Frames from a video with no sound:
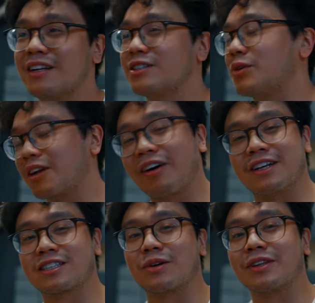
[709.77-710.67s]
Join the Garden
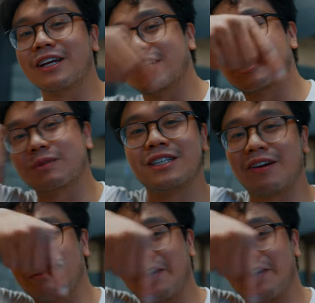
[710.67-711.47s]
Discord. Link in the description down in the